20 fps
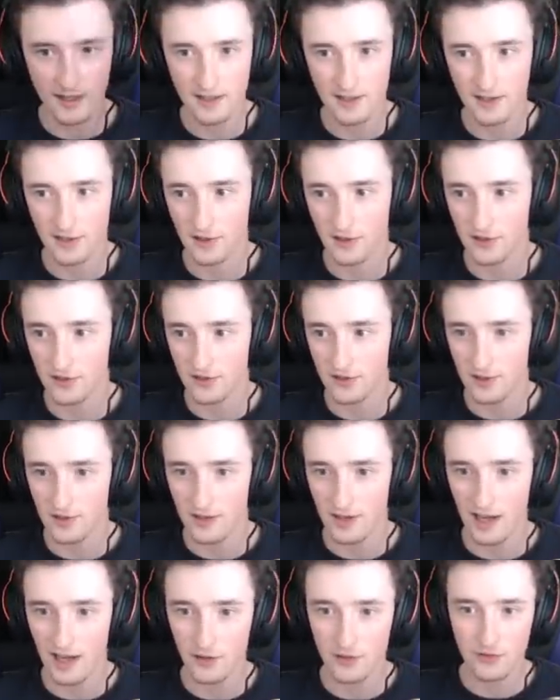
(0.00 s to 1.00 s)
is
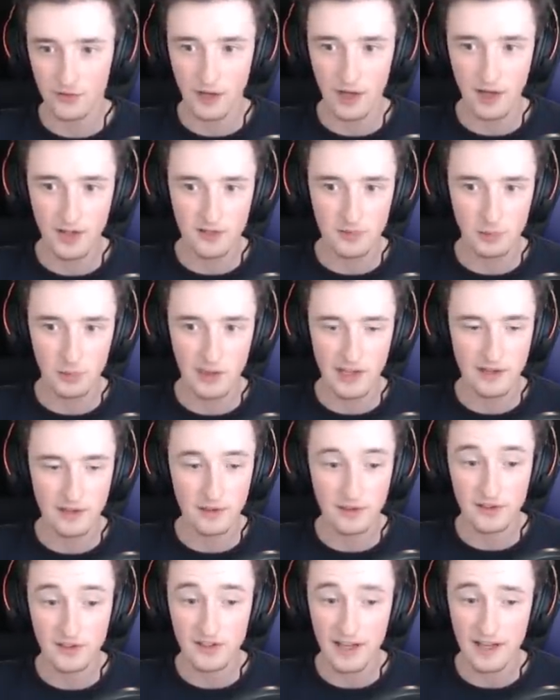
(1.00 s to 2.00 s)
House of Cards playing on
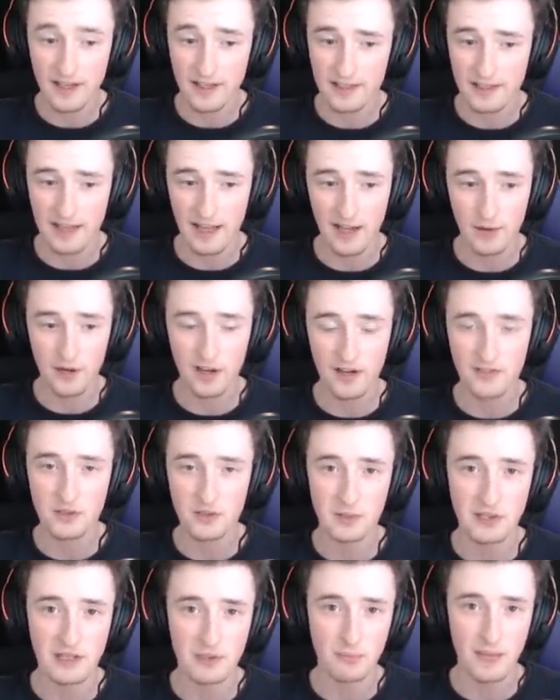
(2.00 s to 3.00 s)
his second account after
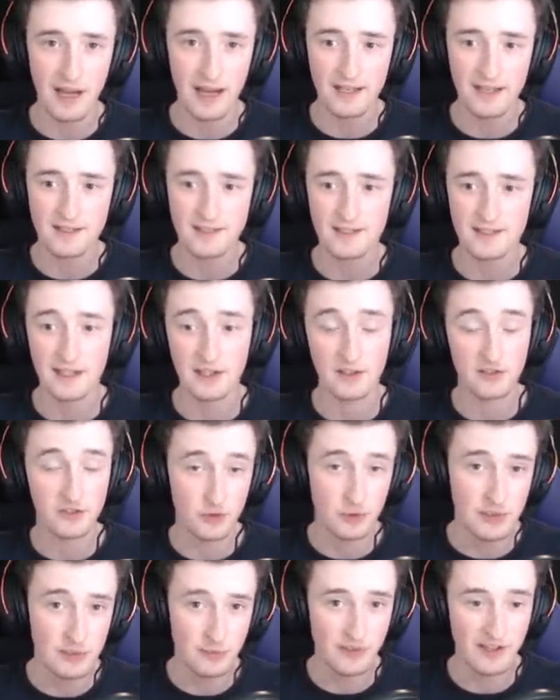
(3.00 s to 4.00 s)
being banned. He
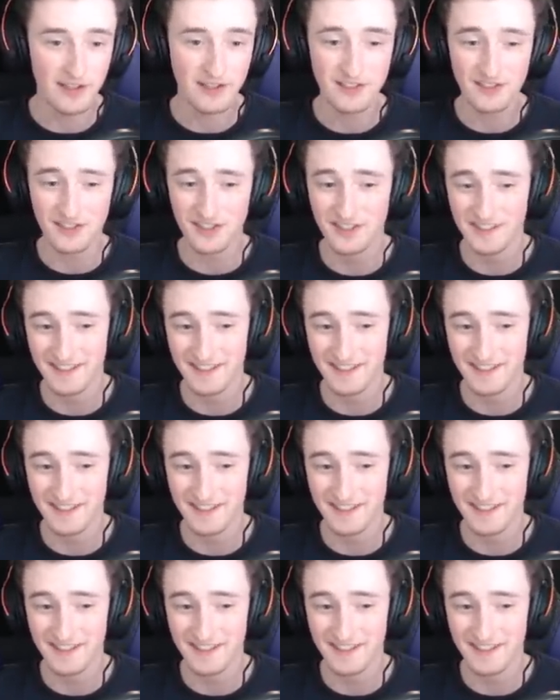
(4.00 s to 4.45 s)
streamed this.